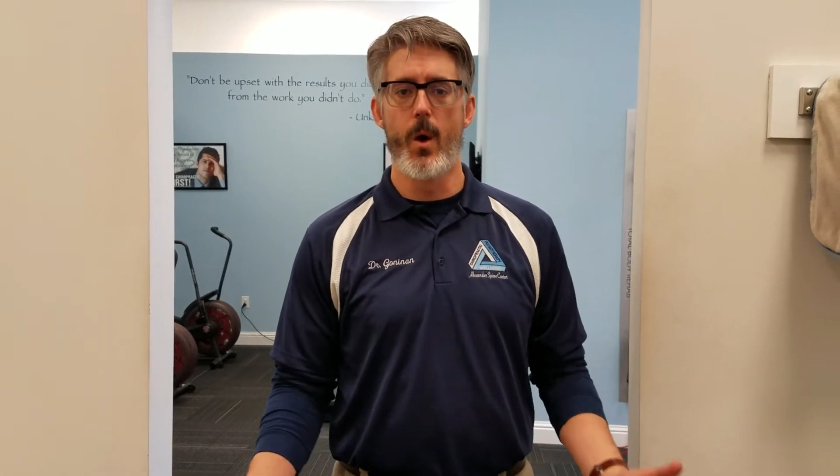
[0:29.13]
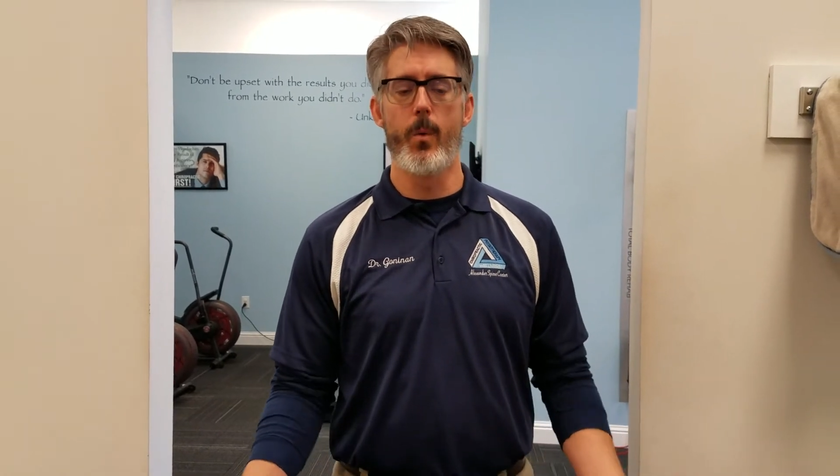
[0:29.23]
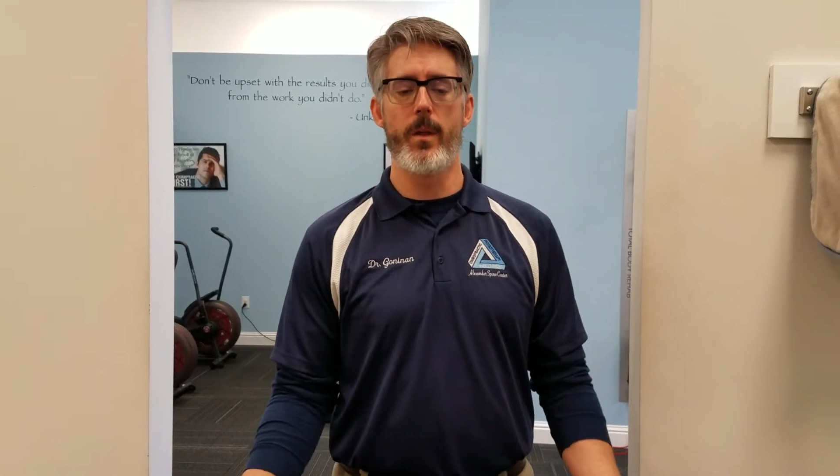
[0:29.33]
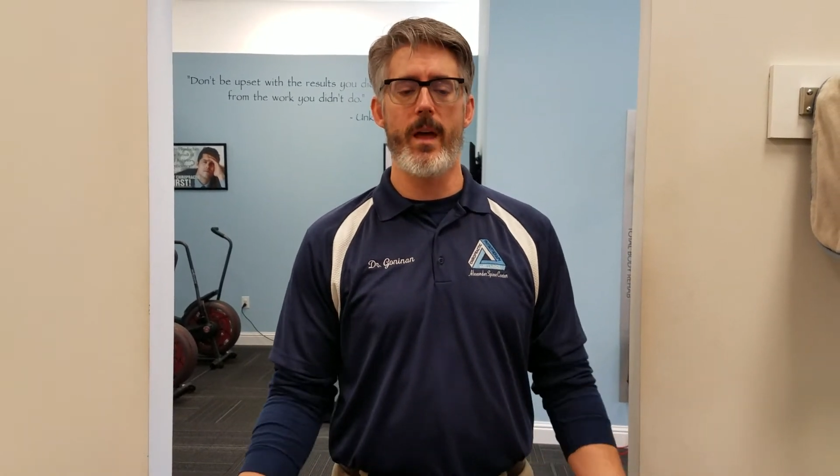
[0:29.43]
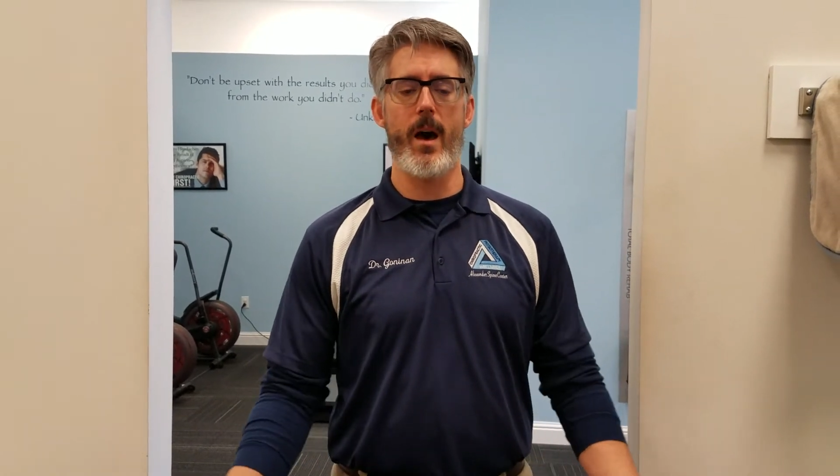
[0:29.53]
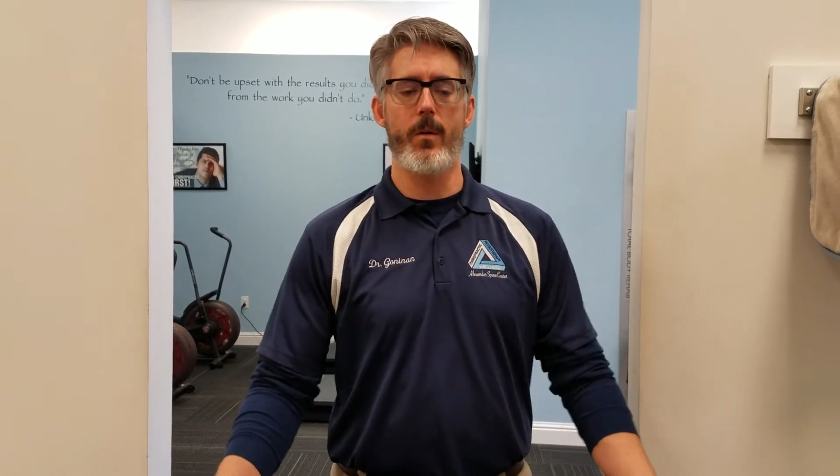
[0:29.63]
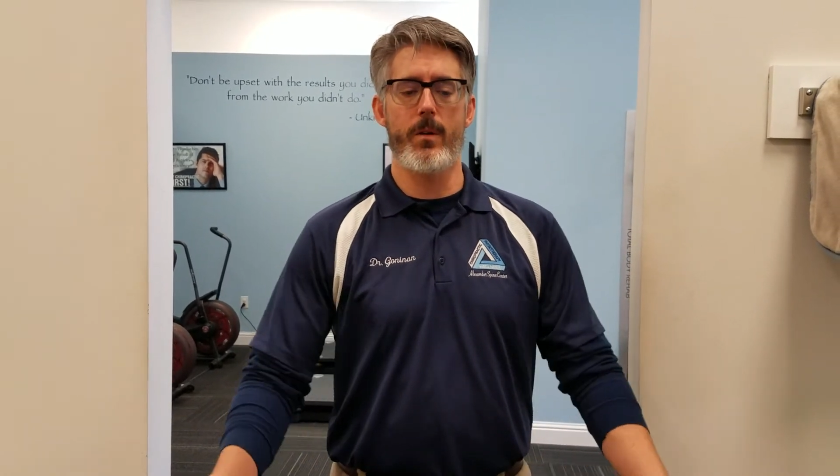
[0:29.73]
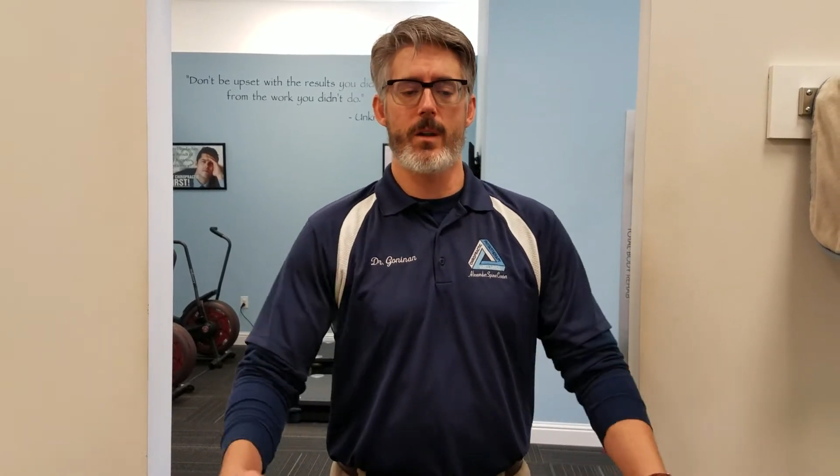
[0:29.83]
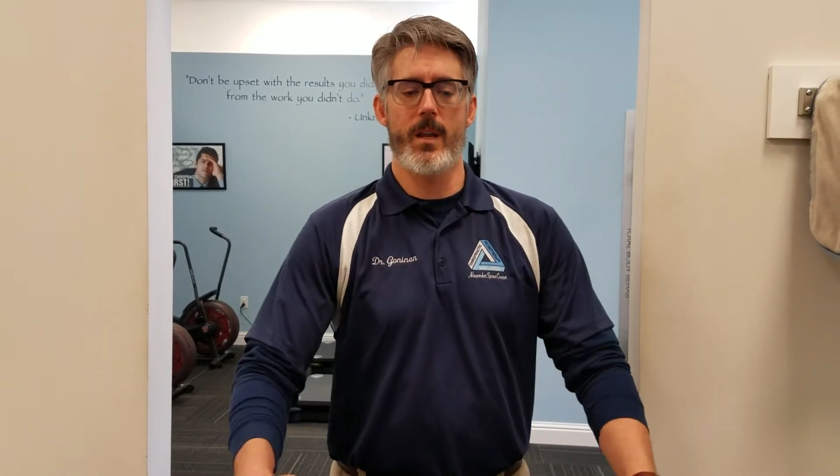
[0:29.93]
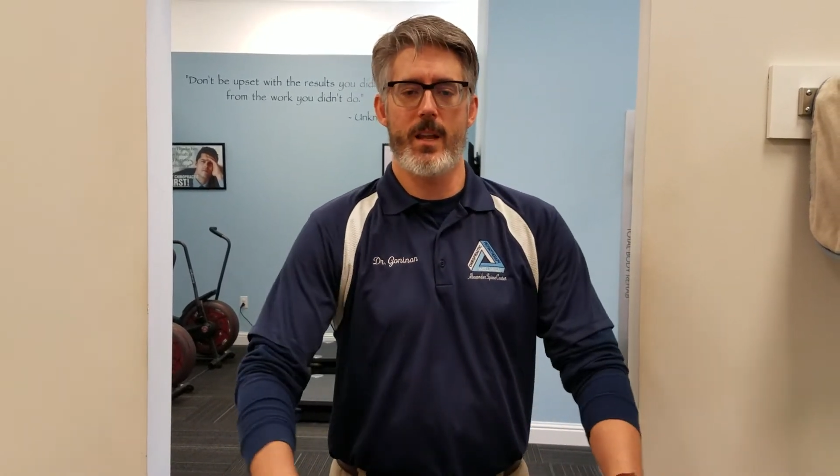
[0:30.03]

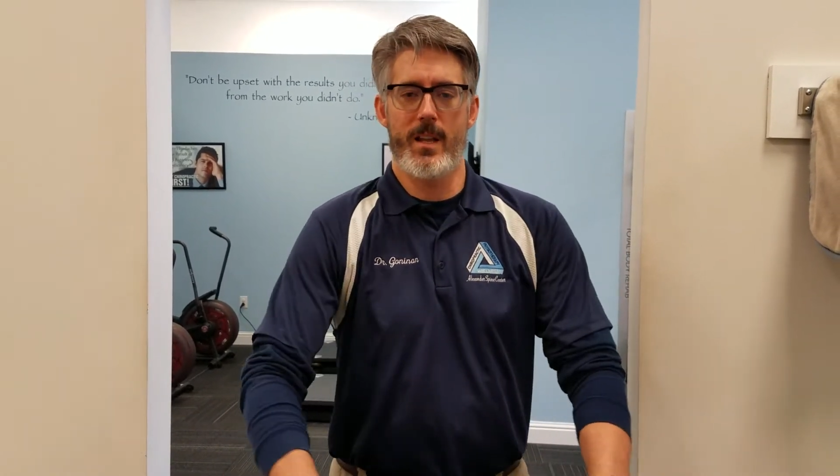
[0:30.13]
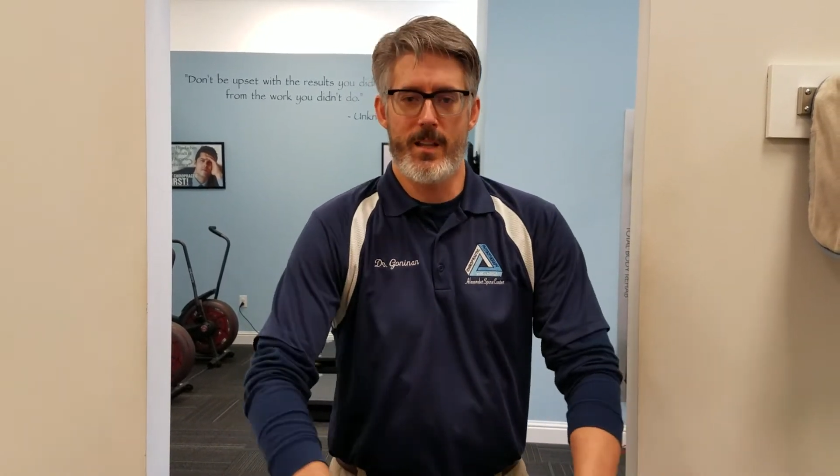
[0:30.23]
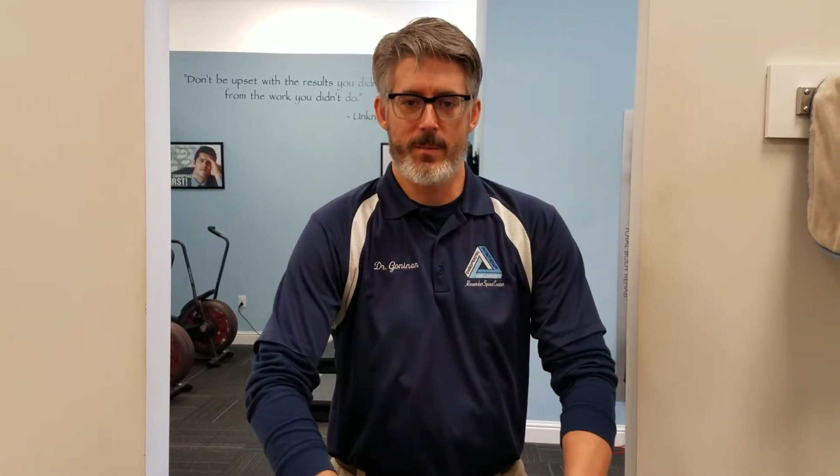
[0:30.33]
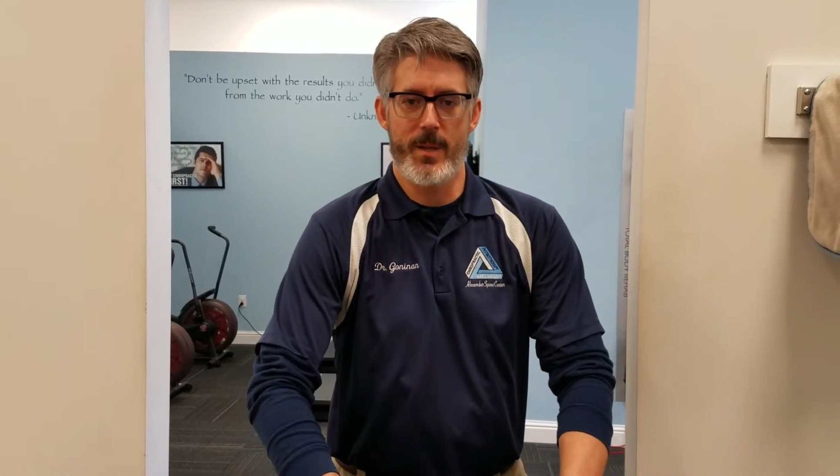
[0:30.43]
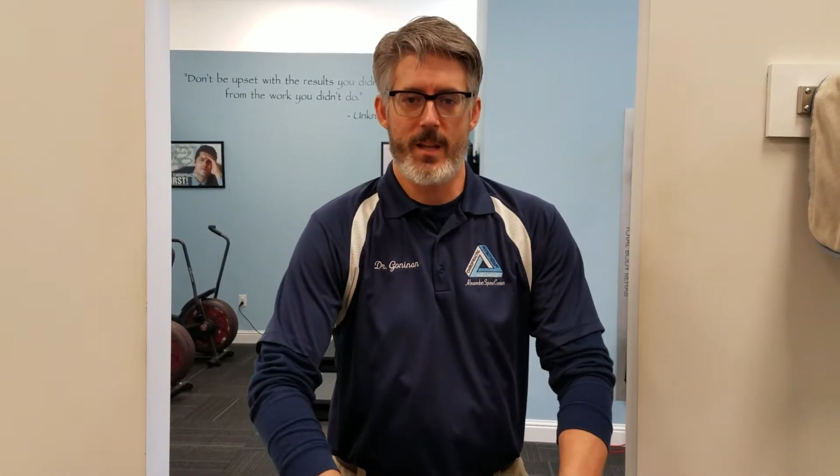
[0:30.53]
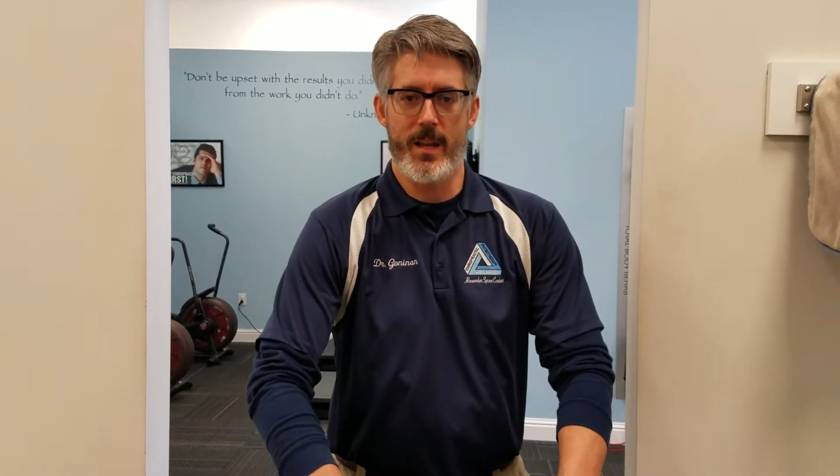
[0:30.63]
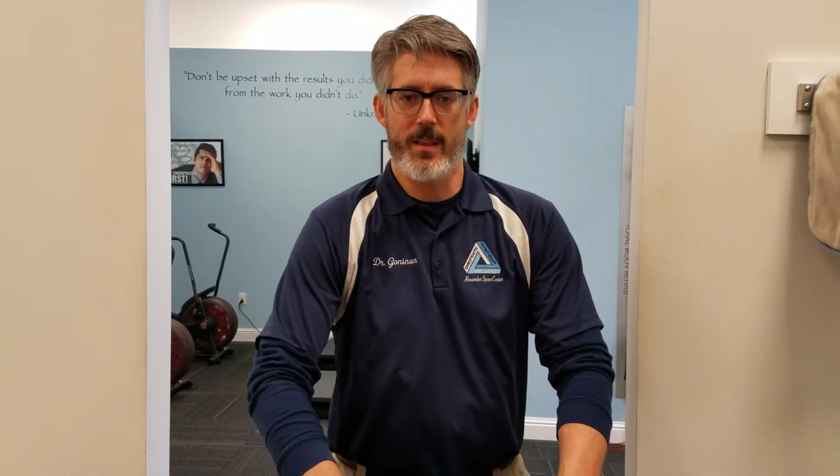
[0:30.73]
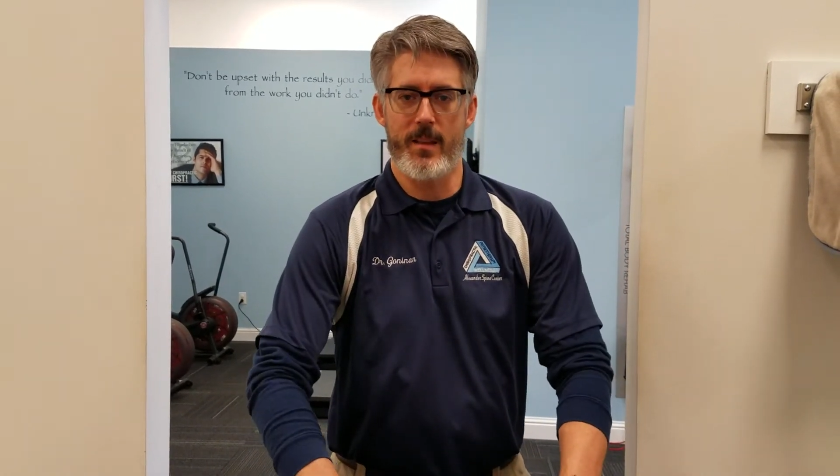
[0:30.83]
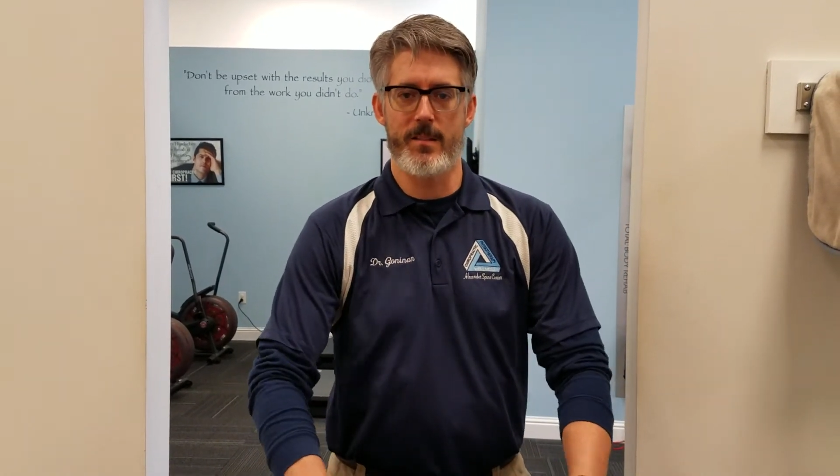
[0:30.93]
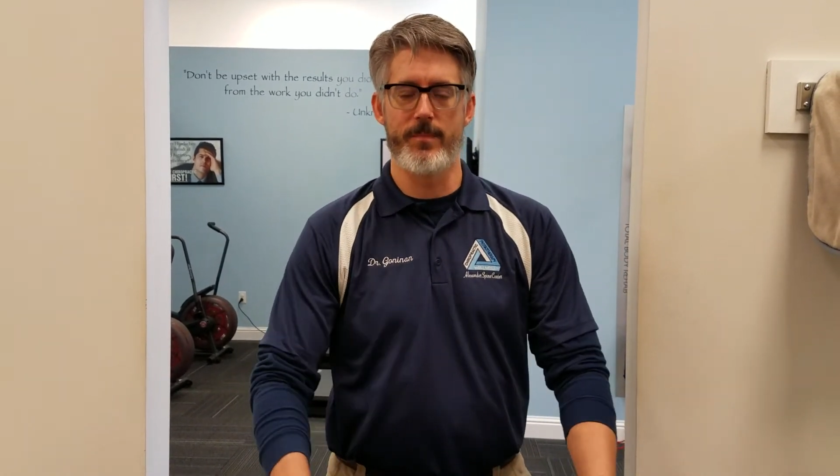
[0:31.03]
without getting a little bit like
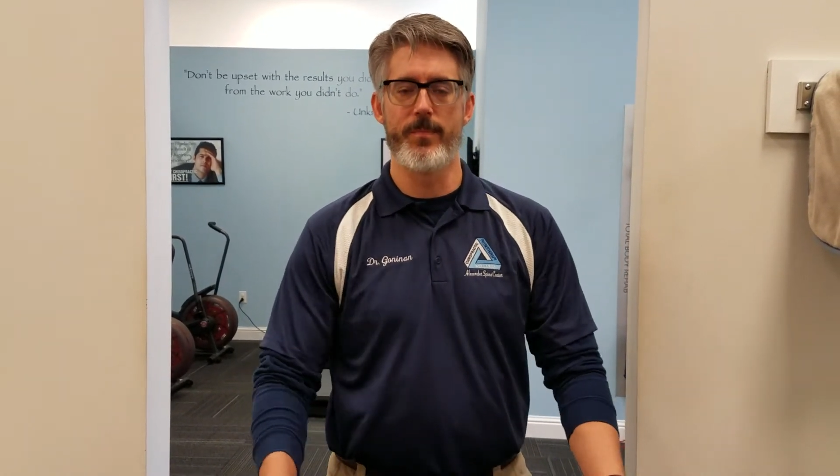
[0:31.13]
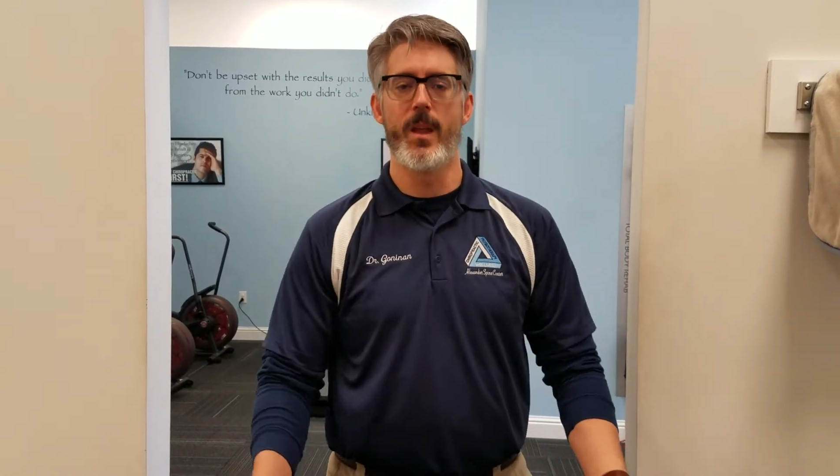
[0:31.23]
this.